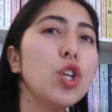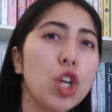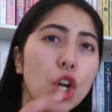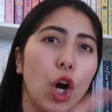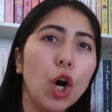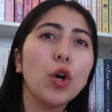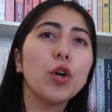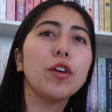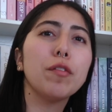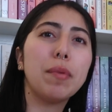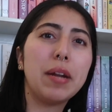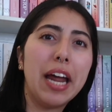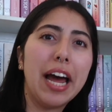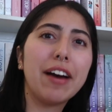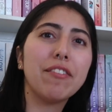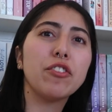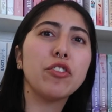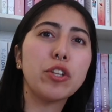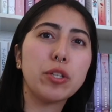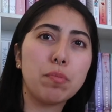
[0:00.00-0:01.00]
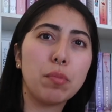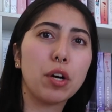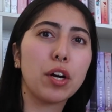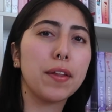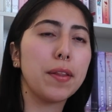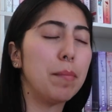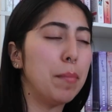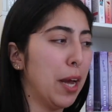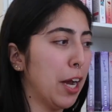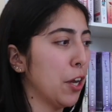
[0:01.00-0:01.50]
know you've been having this book
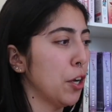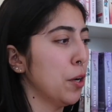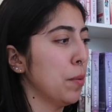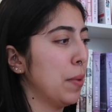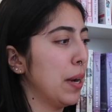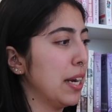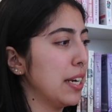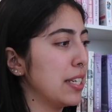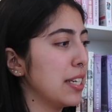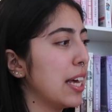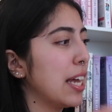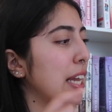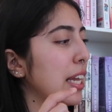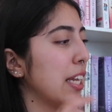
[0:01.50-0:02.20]
on the back of your mind.